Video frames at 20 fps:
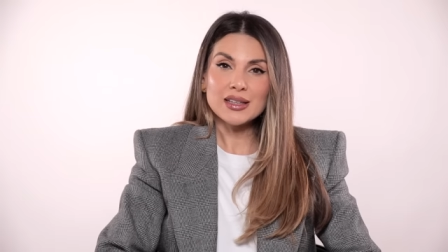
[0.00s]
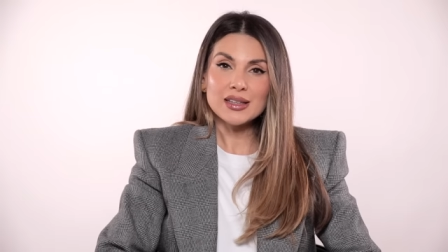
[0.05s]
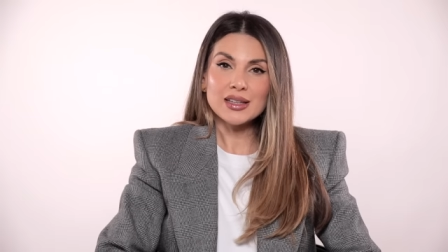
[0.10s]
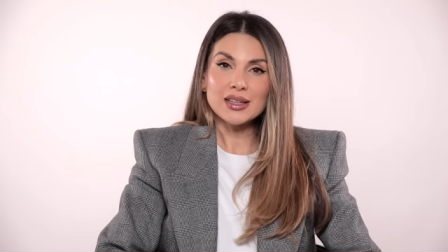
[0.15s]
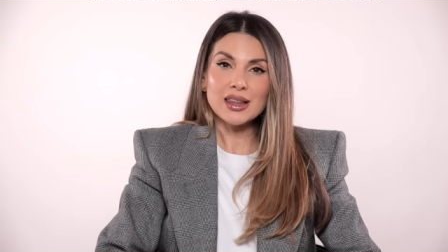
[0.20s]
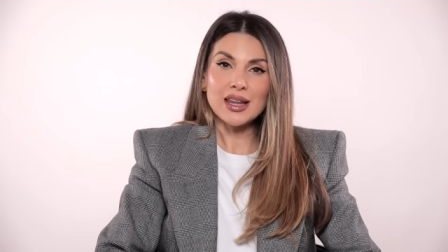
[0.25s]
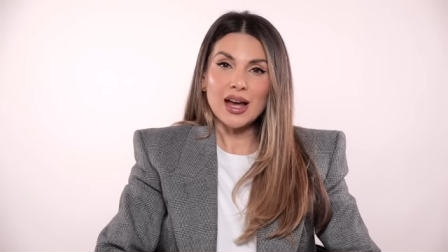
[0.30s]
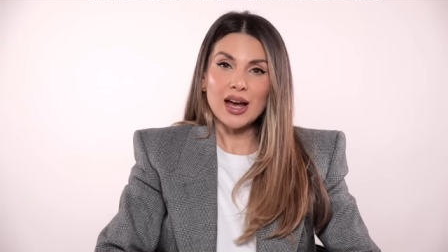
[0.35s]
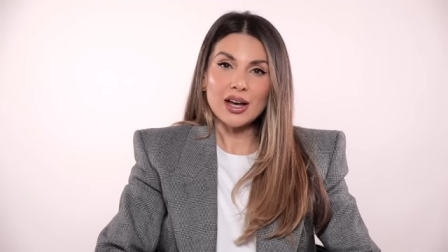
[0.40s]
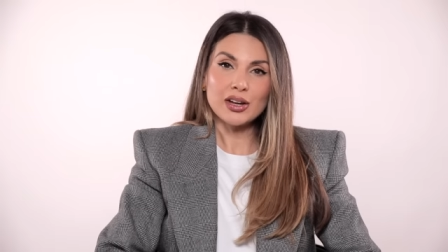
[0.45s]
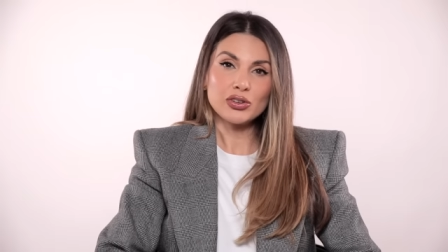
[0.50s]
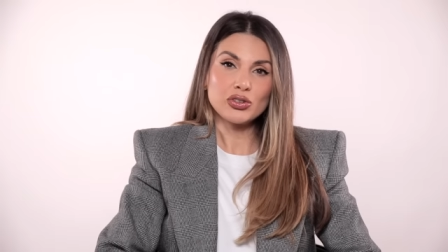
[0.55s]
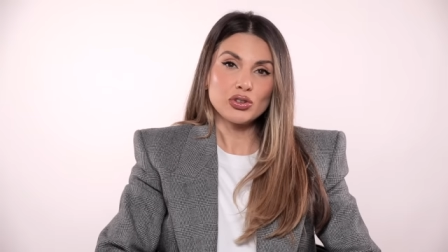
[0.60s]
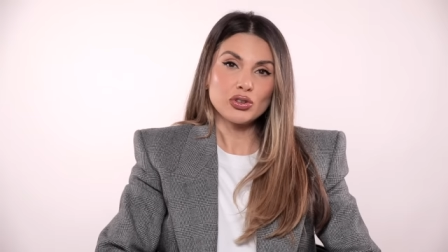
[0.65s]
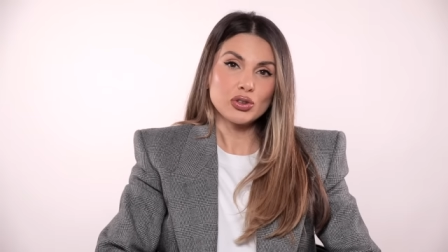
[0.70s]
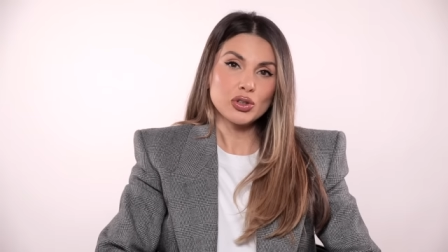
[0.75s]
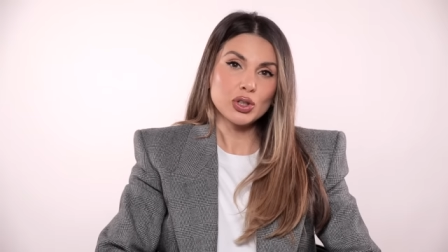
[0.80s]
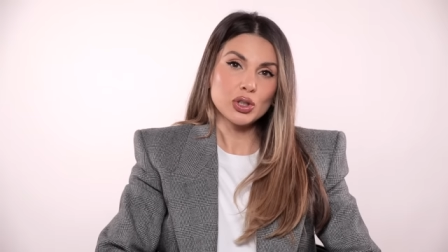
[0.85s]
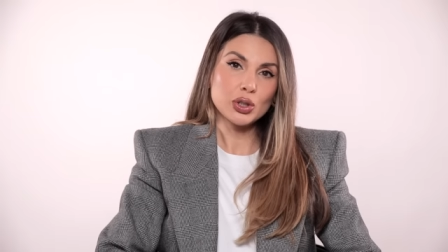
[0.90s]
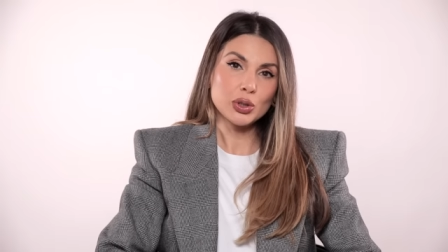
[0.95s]
the
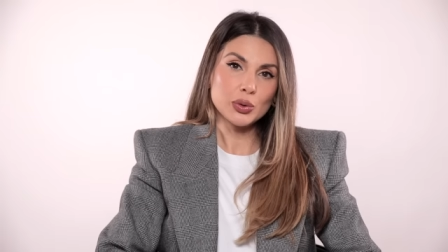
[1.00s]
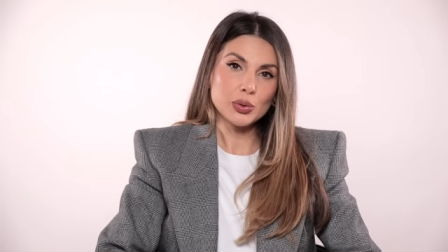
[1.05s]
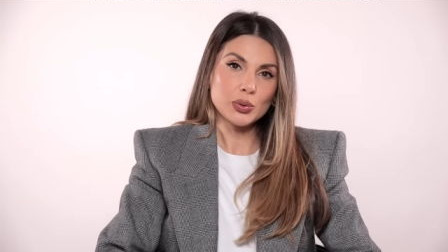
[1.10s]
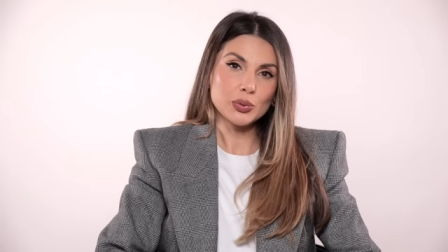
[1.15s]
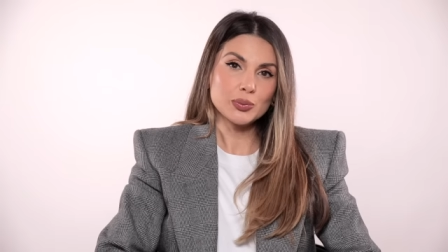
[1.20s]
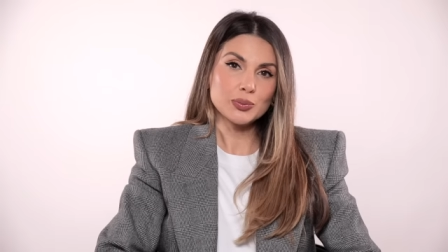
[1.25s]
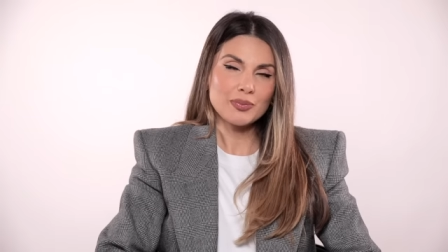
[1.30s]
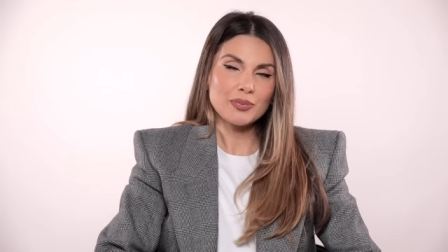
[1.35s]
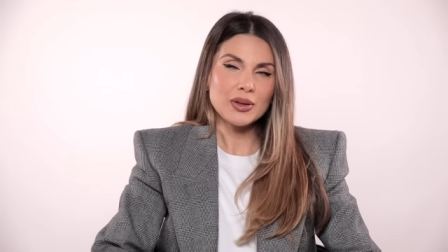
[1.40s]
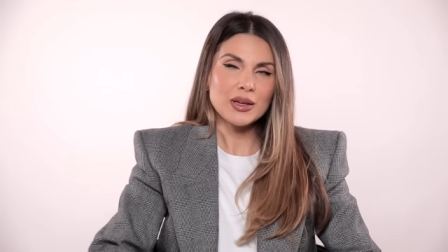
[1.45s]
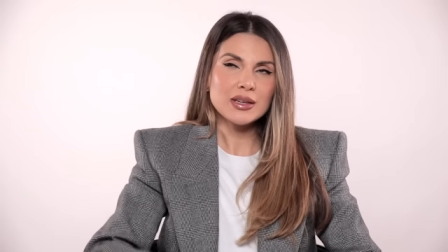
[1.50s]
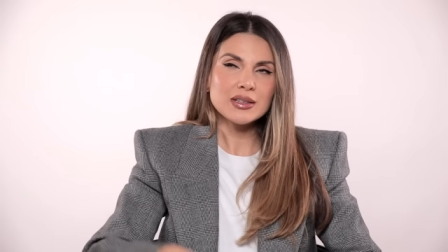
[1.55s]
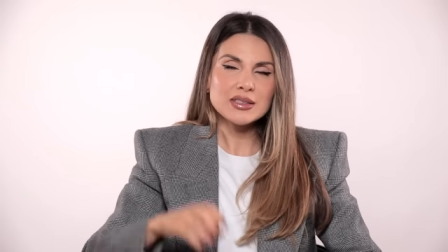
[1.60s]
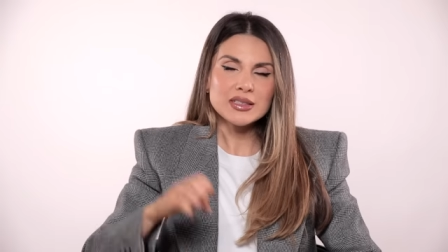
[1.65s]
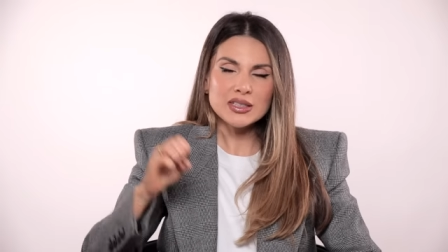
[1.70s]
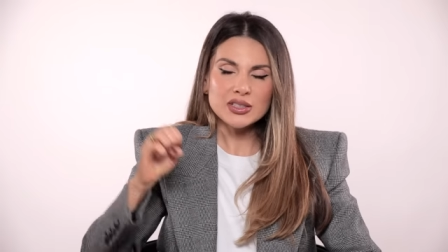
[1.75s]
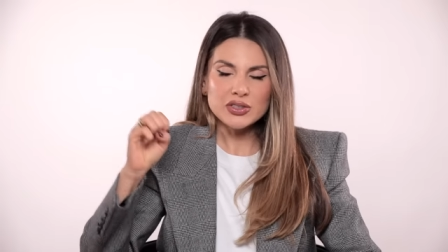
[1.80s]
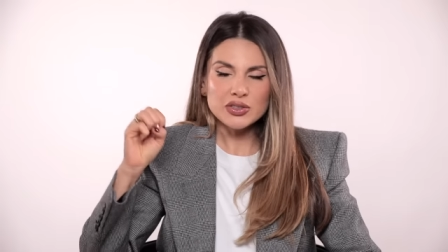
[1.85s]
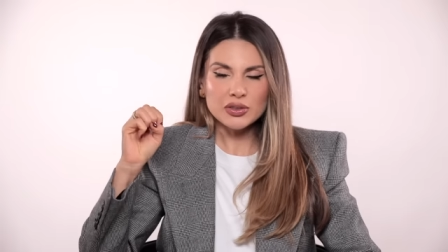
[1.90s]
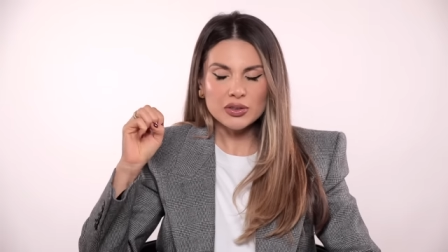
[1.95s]
lash glue, because
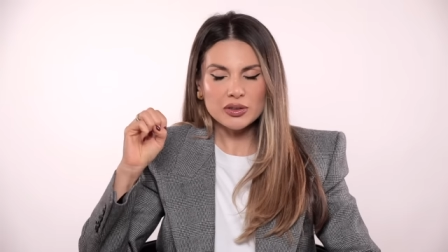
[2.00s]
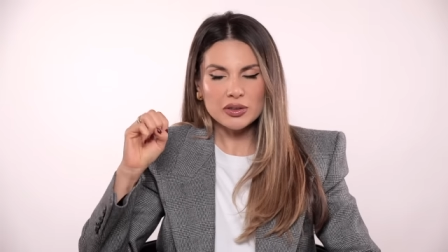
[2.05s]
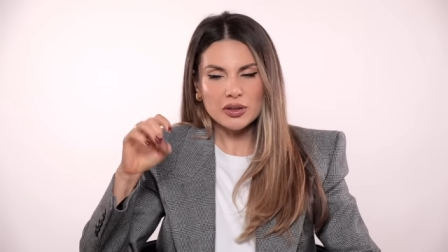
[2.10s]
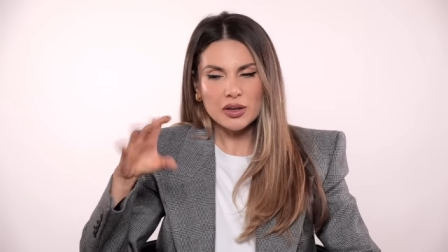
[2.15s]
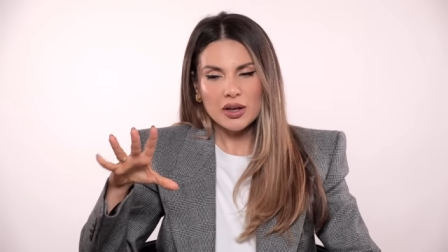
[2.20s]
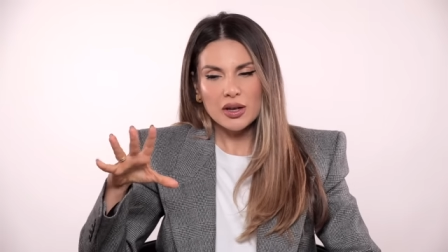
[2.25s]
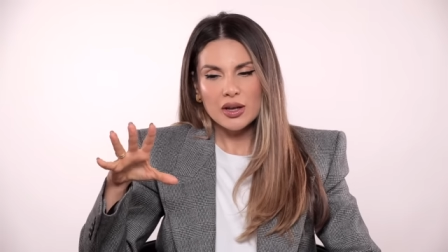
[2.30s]
he took,